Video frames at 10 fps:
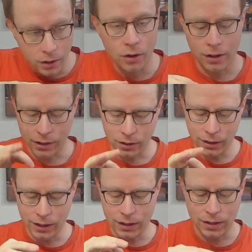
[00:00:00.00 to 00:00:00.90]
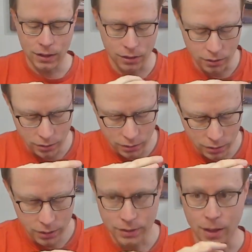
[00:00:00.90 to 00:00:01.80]
okay, the leak is here,
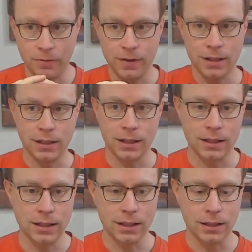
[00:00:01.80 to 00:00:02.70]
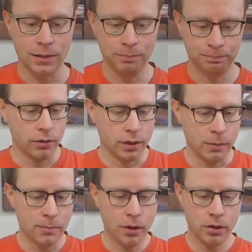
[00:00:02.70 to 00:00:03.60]
some fixing is needed.
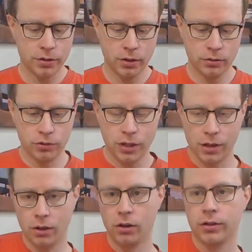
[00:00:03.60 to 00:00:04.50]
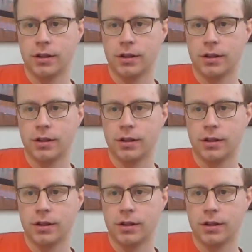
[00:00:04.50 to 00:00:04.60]
Remember also to check all the